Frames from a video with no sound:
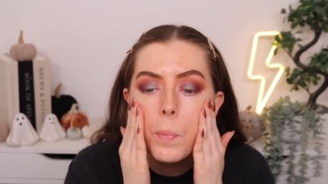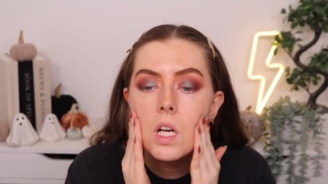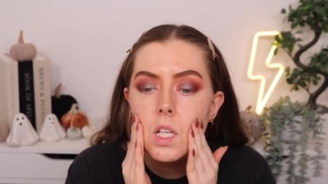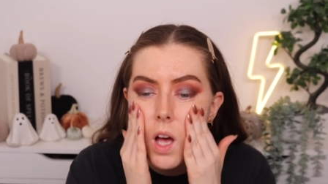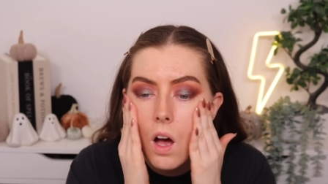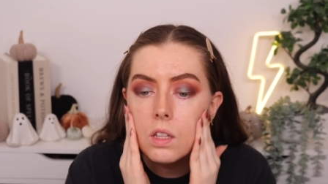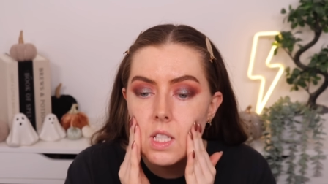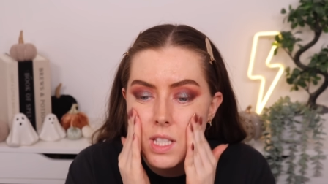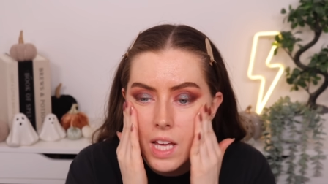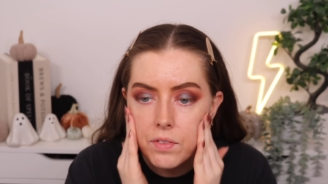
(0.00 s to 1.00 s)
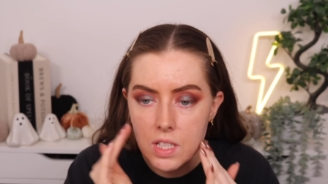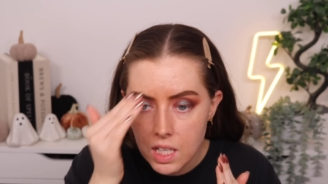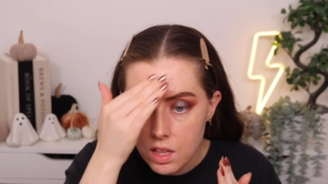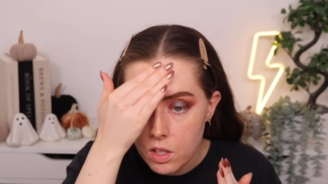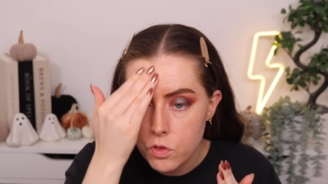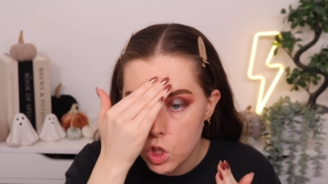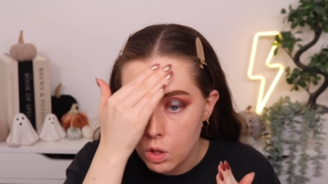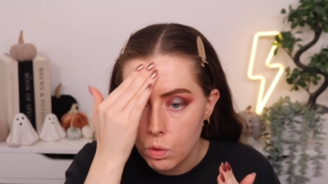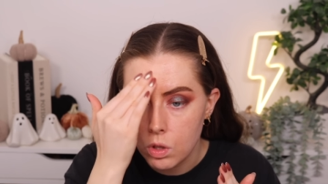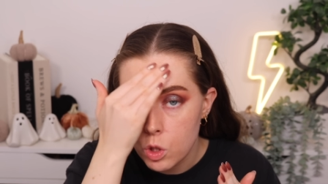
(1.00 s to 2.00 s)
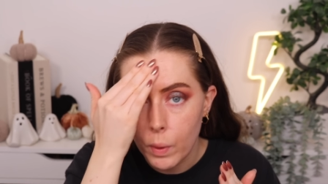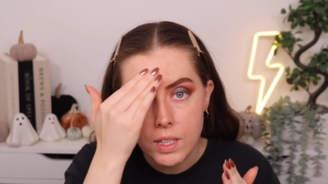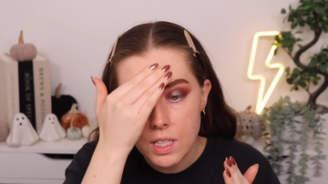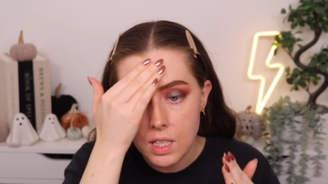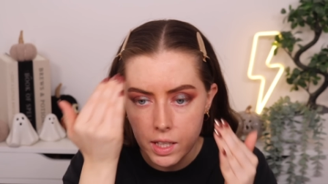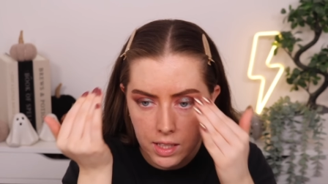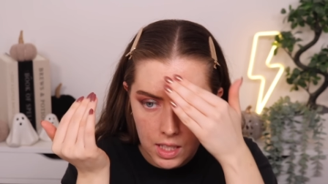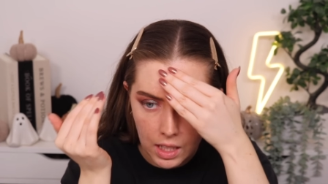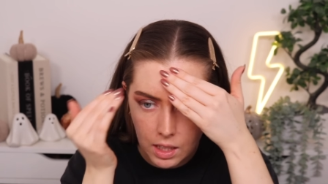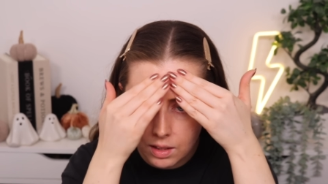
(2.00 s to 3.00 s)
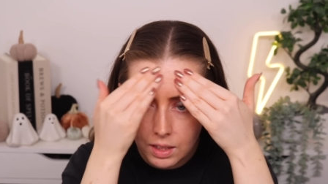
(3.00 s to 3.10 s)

Because on the 17th of June 2019,